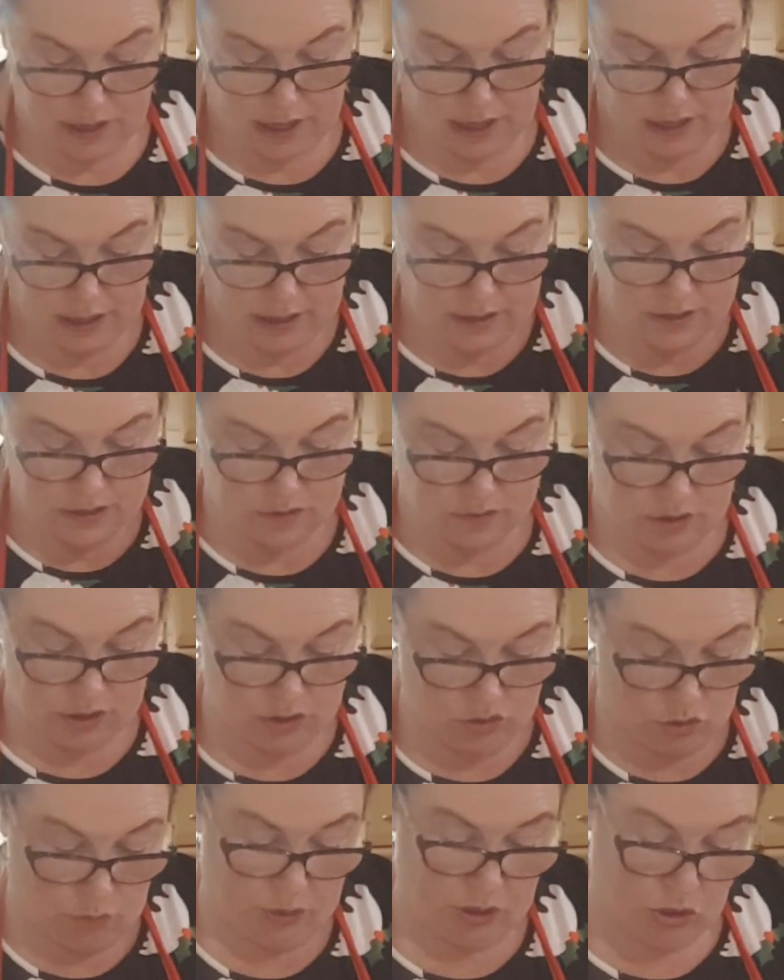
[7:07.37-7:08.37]
8. So I
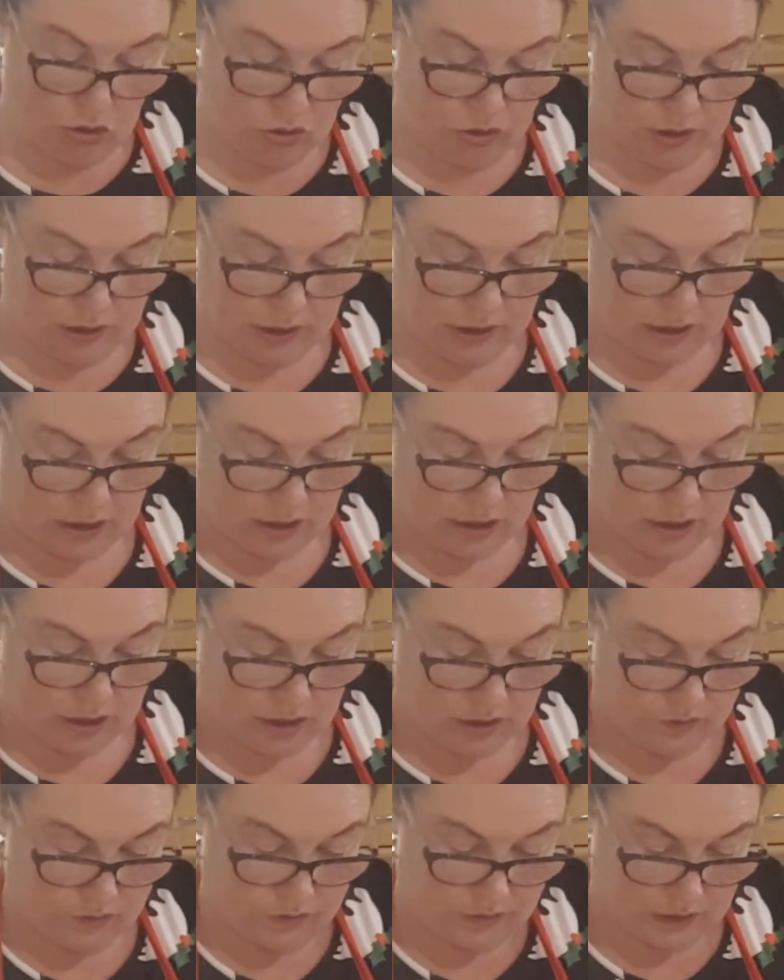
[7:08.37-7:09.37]
normally cut it in
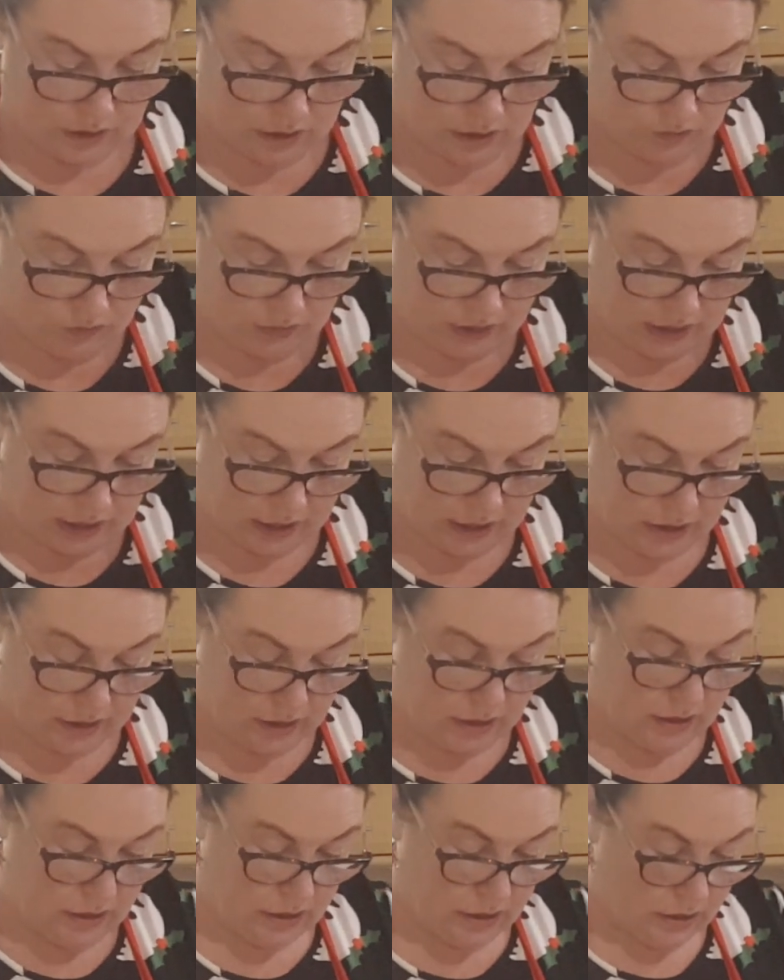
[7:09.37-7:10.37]
half and half again,
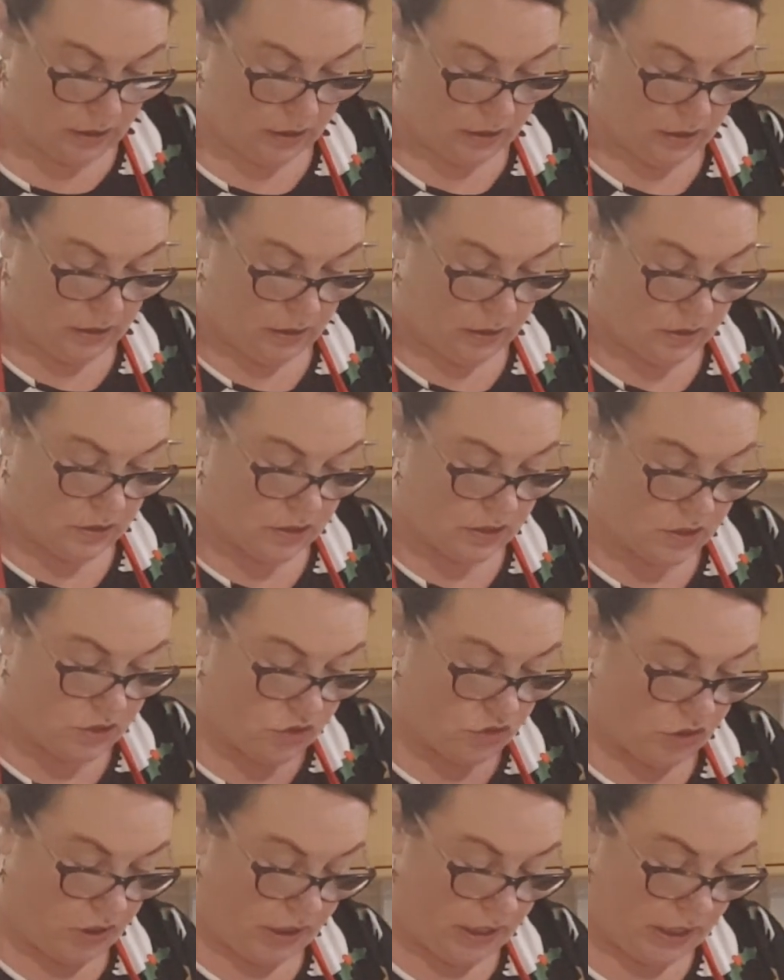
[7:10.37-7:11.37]
just to
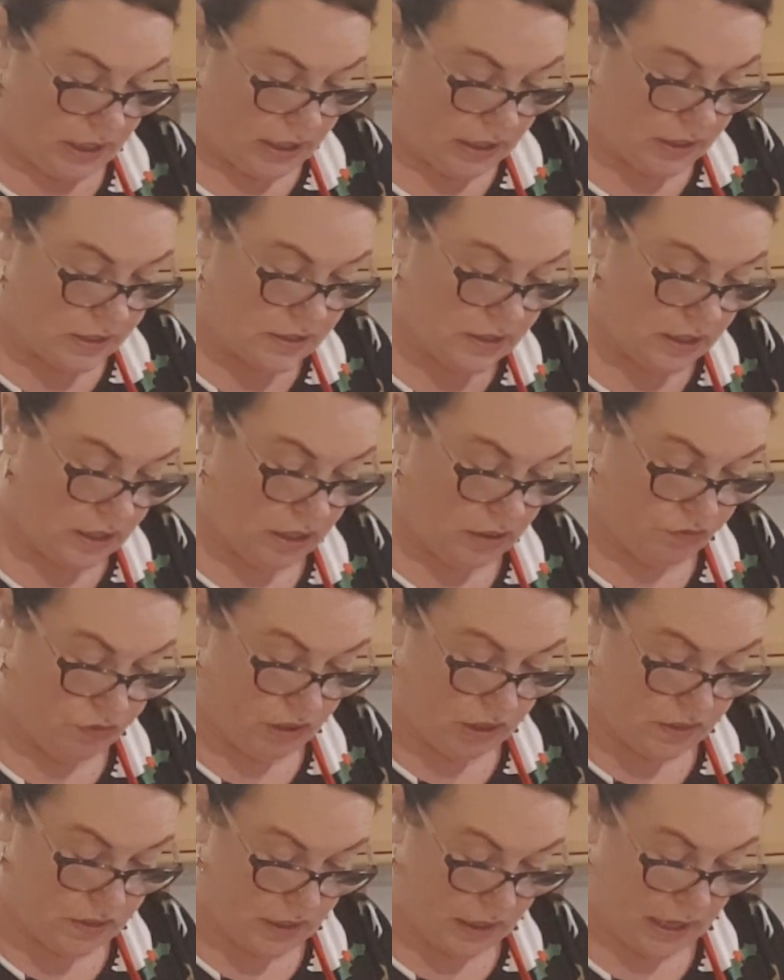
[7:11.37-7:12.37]
try and get it as even
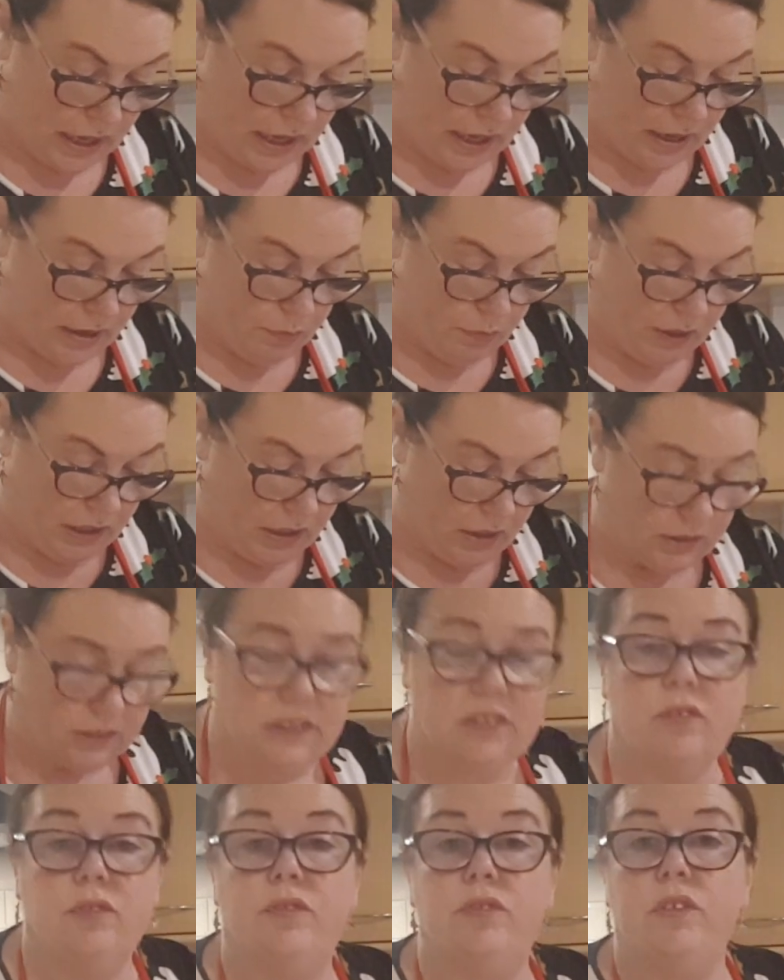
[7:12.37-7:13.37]
as I can because
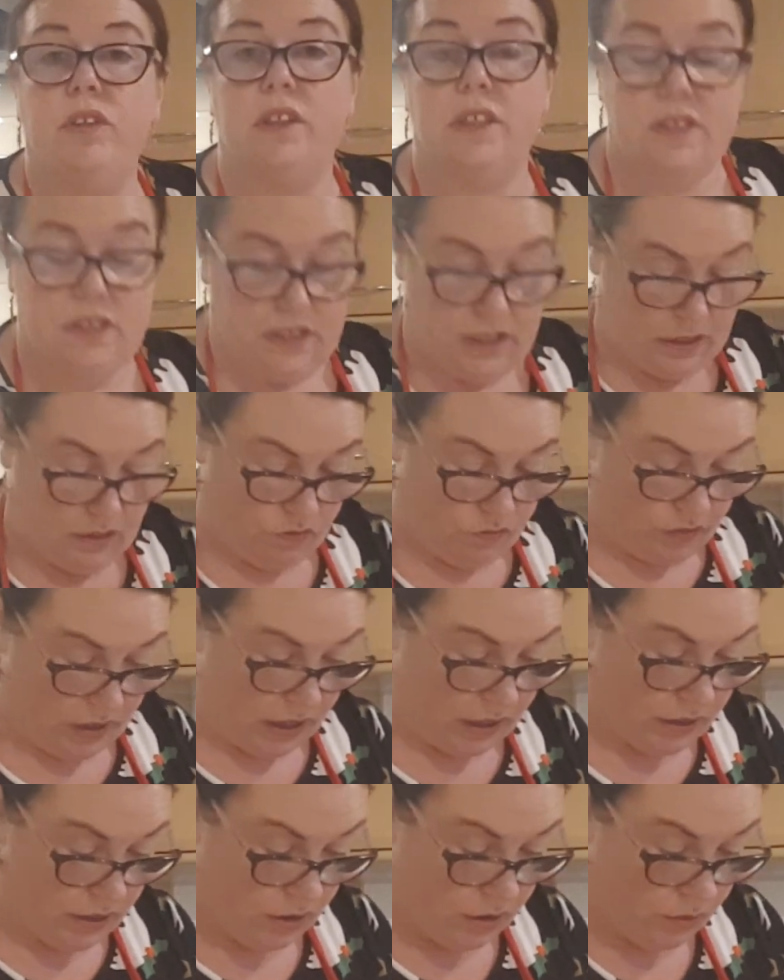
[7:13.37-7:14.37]
of the sin
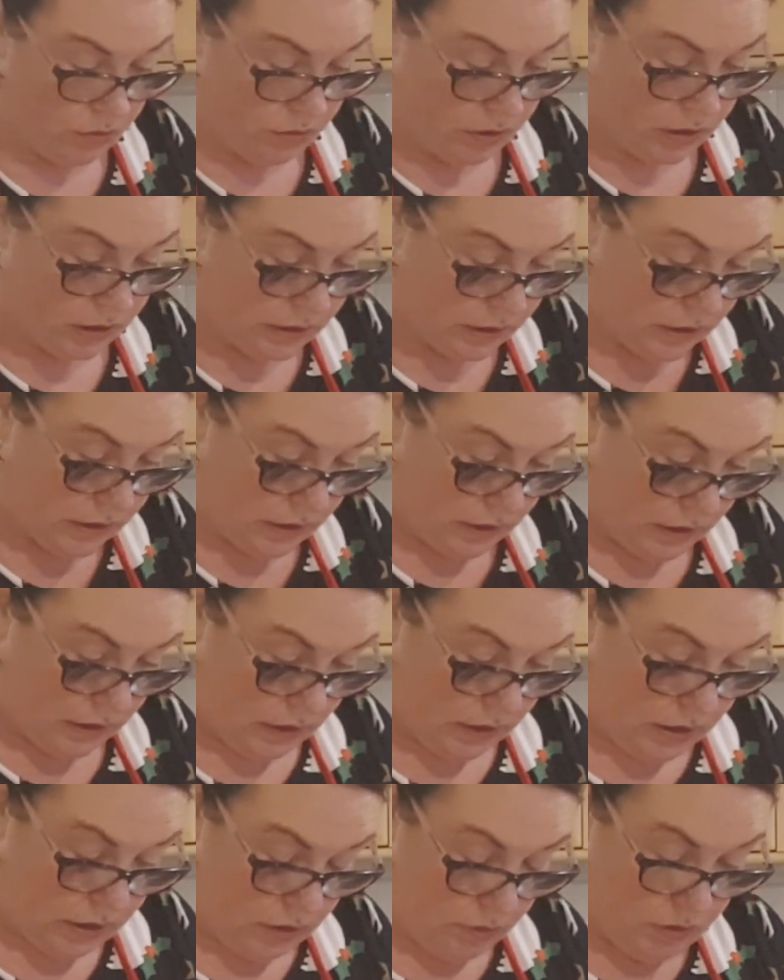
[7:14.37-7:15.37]
value.
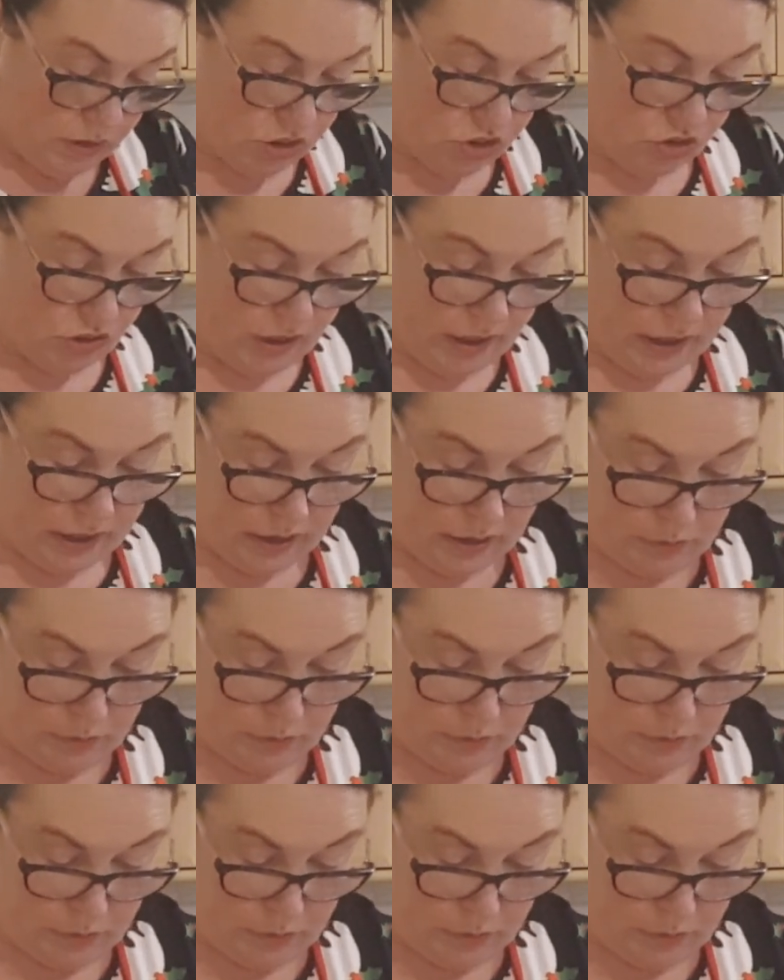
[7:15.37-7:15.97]
I want to try and get